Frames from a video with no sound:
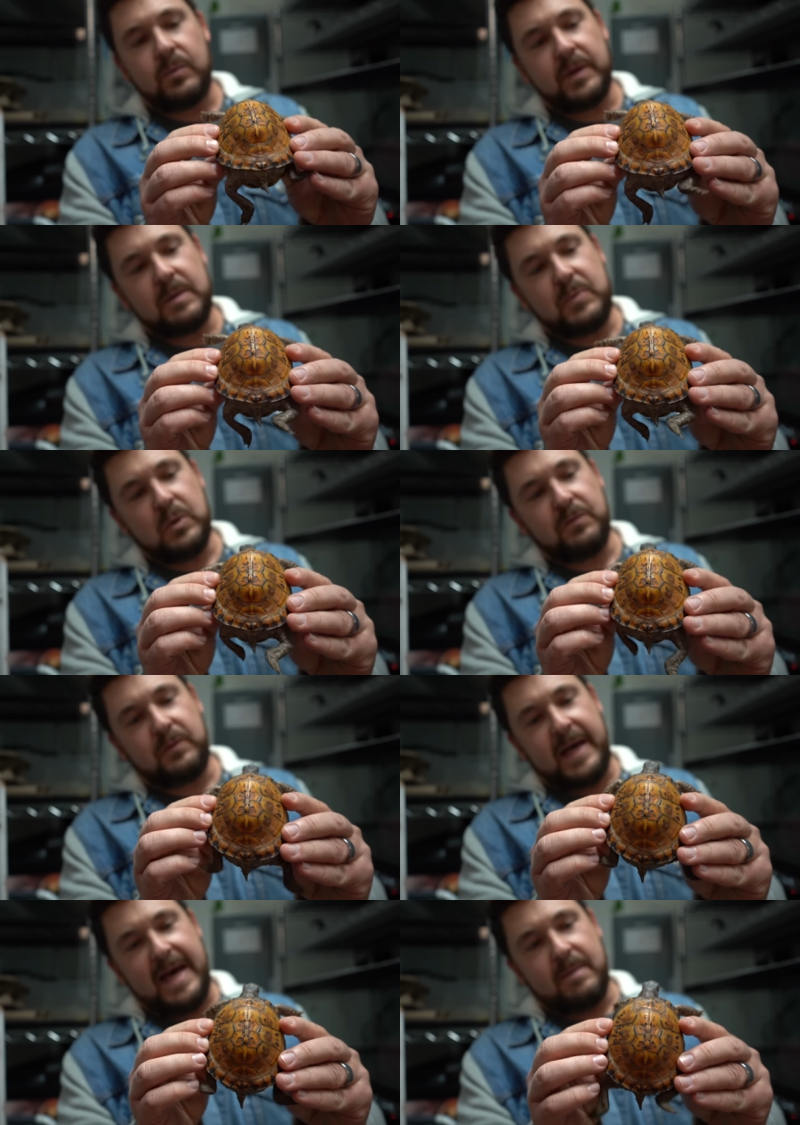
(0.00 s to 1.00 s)
Really
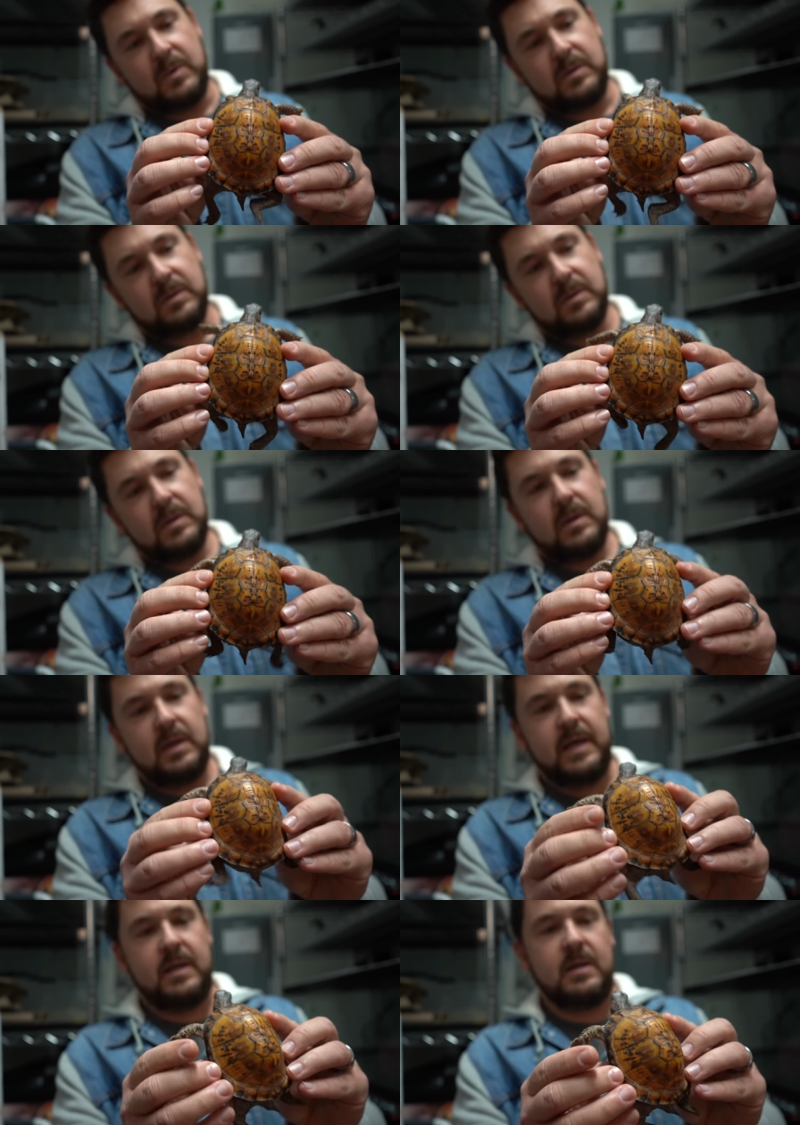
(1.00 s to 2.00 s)
beautiful animal,
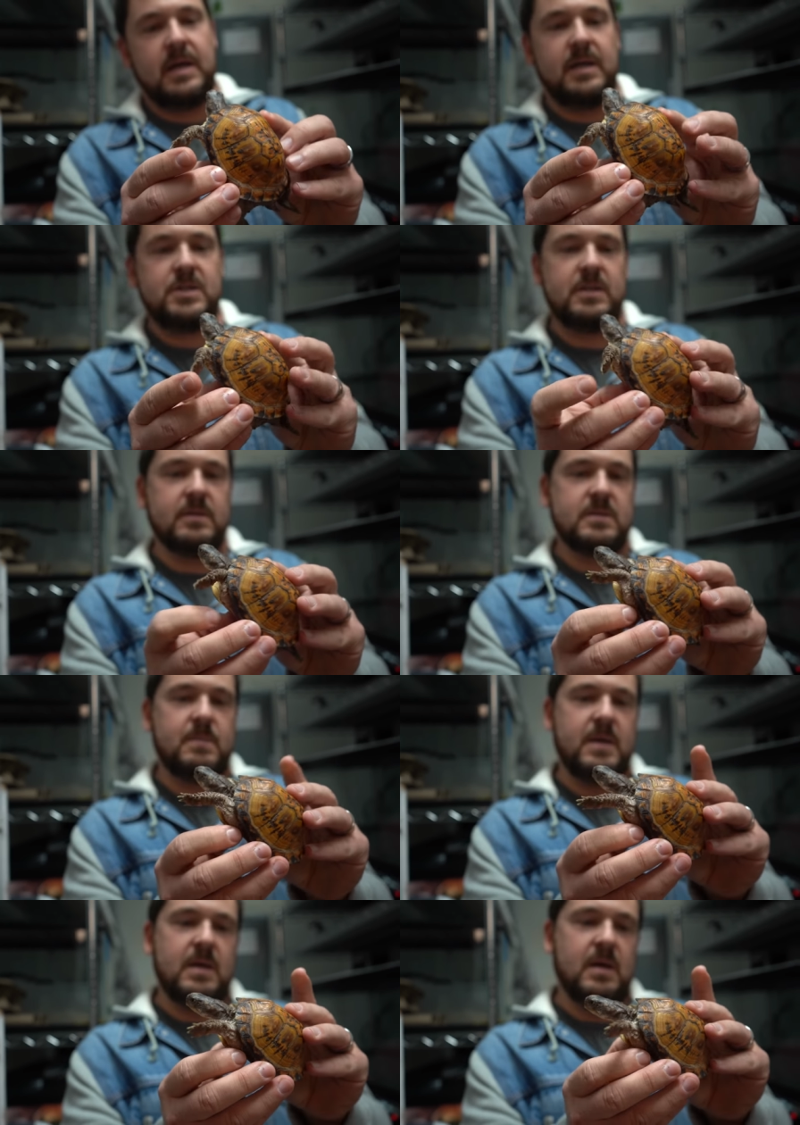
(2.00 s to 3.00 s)
and uh, she looks to
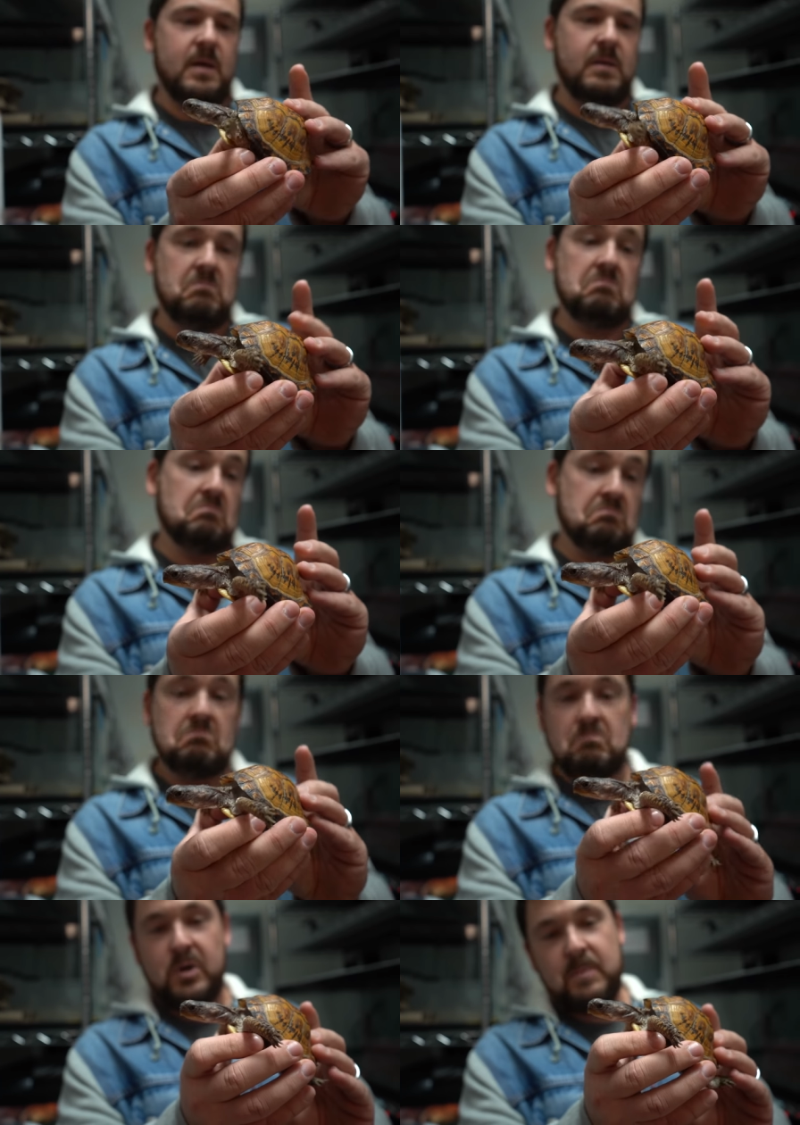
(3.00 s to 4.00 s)
be uh,
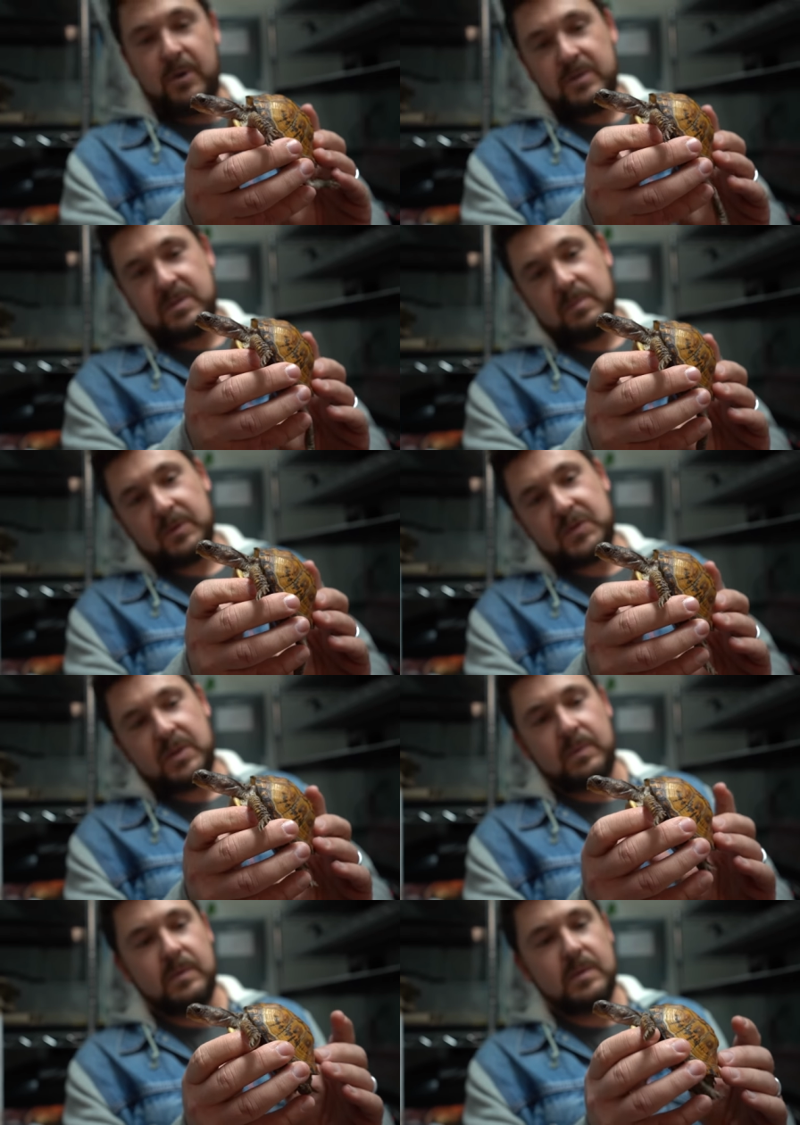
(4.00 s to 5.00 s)
pretty personable
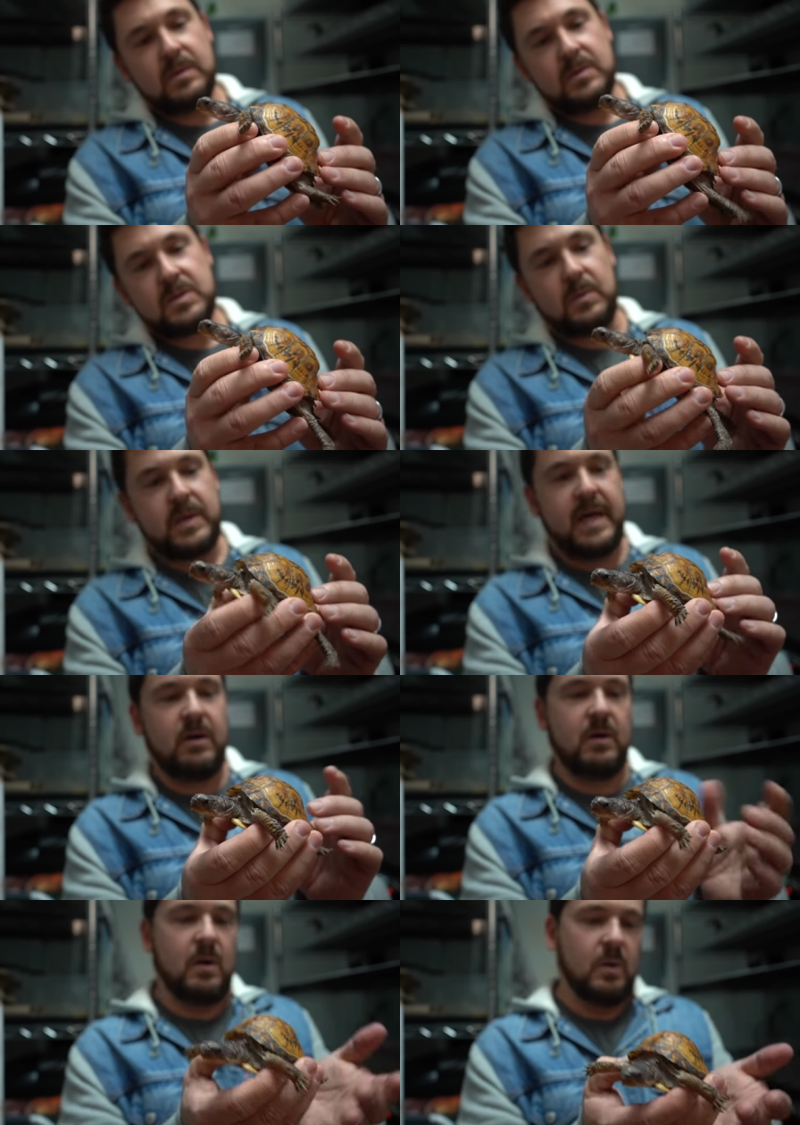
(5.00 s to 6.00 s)
too. So we'll get
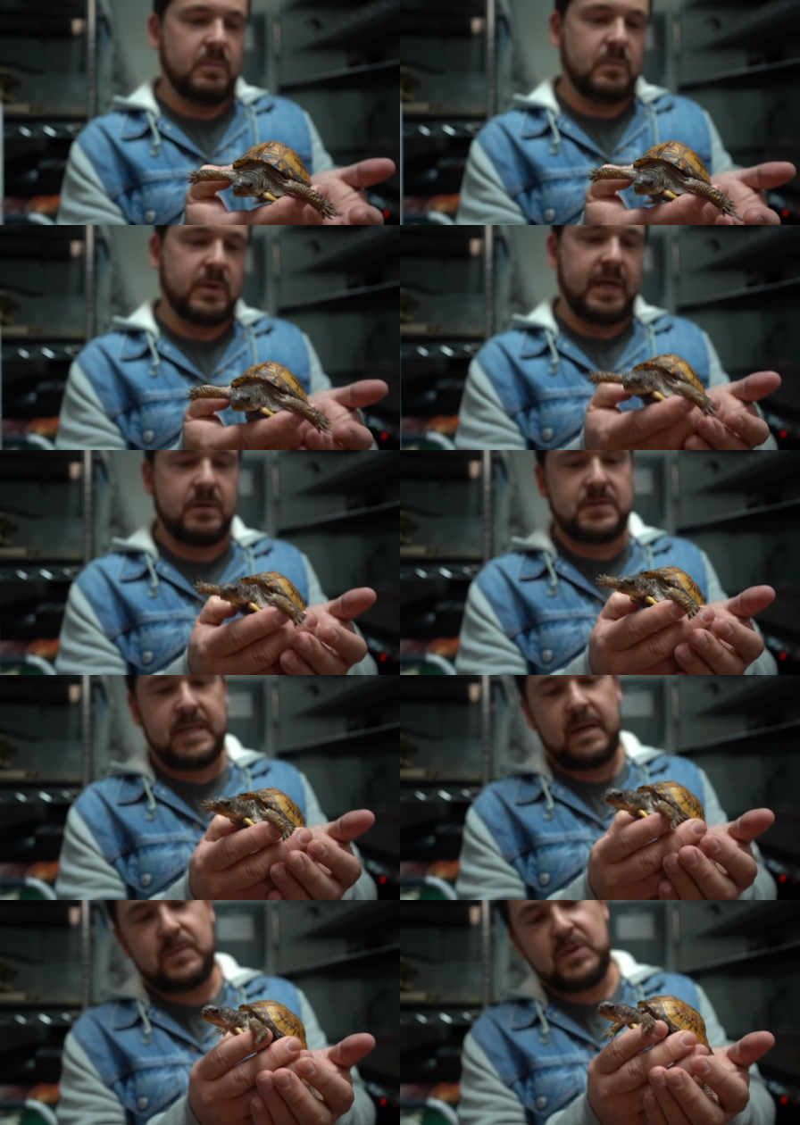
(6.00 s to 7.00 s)
her home and we'll get her
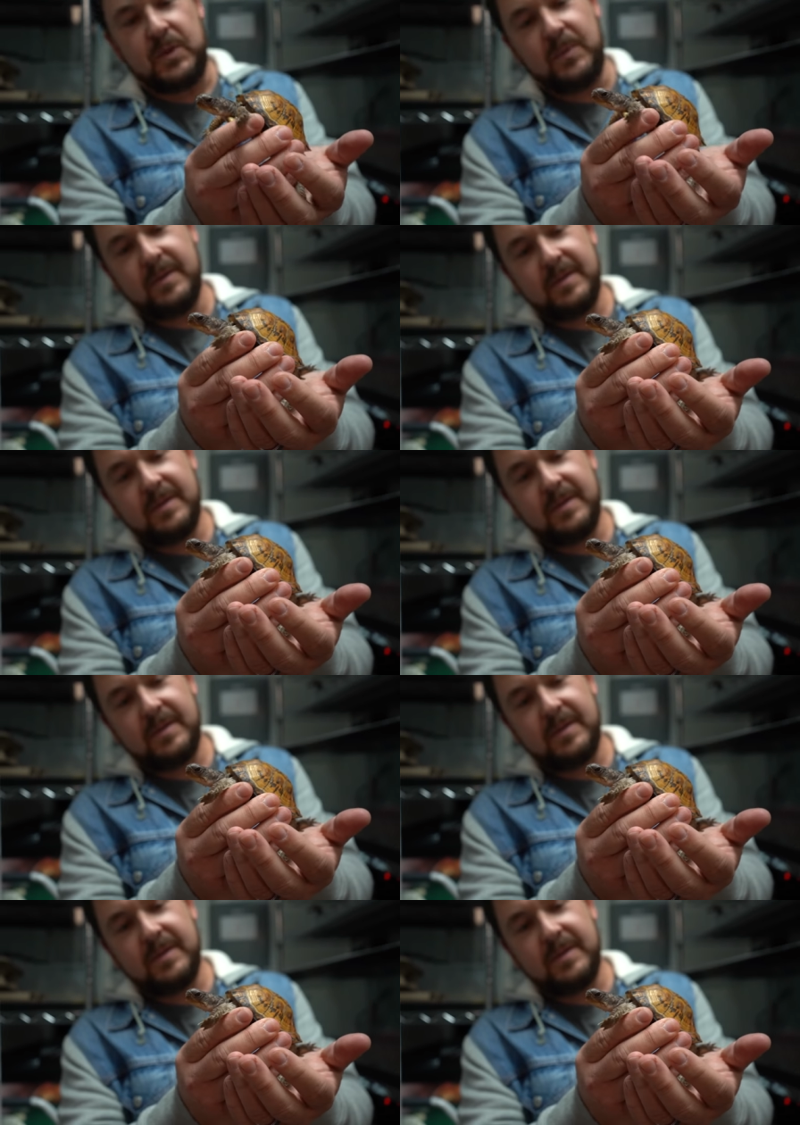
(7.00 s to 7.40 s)
set up too.